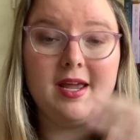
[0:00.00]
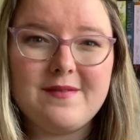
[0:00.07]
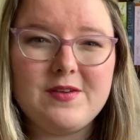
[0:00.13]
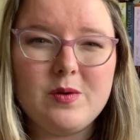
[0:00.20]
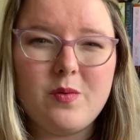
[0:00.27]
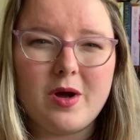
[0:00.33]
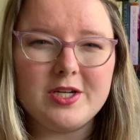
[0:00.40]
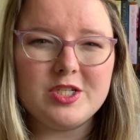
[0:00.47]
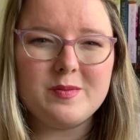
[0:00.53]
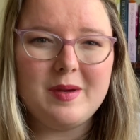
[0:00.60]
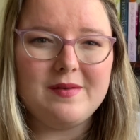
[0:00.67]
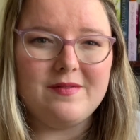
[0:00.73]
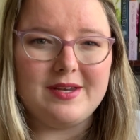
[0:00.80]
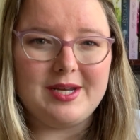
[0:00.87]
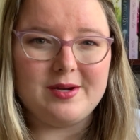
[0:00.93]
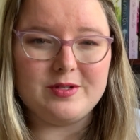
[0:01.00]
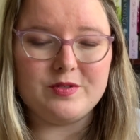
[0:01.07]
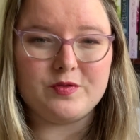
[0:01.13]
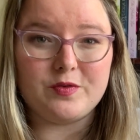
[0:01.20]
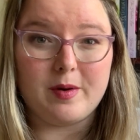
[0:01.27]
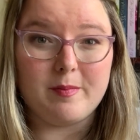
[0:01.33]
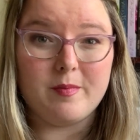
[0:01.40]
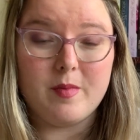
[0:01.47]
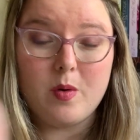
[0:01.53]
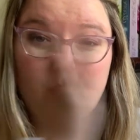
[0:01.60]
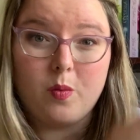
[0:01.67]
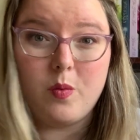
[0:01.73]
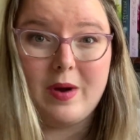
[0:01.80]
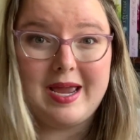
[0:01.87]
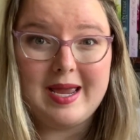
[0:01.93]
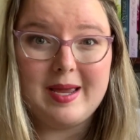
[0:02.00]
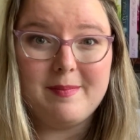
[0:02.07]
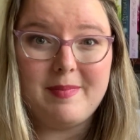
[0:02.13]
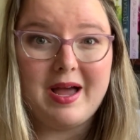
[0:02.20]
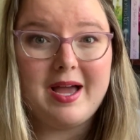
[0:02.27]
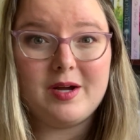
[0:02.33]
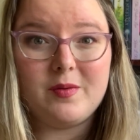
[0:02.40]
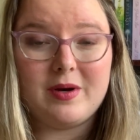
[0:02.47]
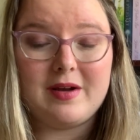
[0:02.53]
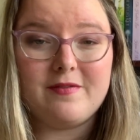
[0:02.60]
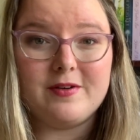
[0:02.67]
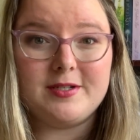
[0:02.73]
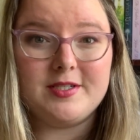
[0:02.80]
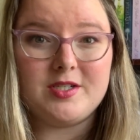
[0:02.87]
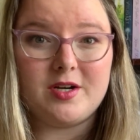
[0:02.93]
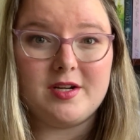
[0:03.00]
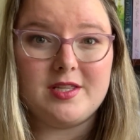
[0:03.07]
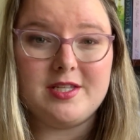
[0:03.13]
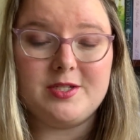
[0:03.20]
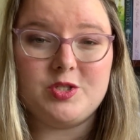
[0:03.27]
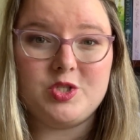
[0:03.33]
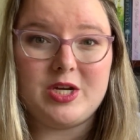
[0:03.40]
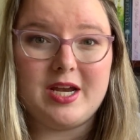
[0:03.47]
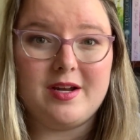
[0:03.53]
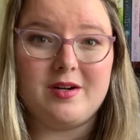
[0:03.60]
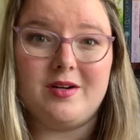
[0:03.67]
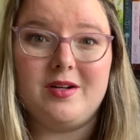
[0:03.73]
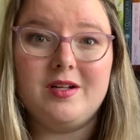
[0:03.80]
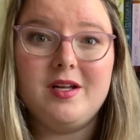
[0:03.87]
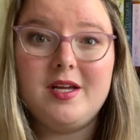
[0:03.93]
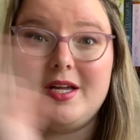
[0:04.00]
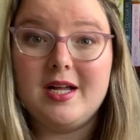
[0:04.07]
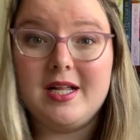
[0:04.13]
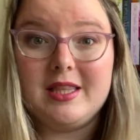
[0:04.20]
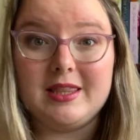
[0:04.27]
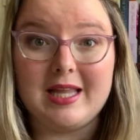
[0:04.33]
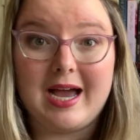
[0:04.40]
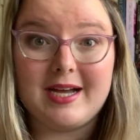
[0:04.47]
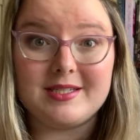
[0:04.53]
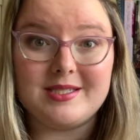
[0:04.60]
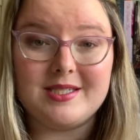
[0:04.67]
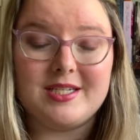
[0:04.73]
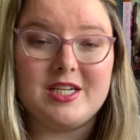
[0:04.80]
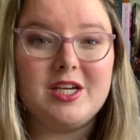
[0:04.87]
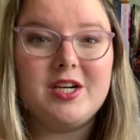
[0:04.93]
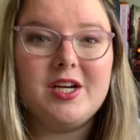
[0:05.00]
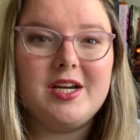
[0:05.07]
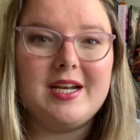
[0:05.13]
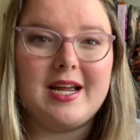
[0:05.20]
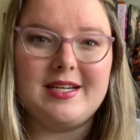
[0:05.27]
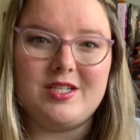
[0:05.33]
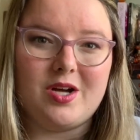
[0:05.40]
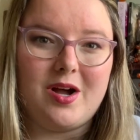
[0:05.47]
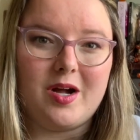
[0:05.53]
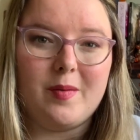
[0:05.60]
If you watched my videos from way back when I first started this channel last year and I talk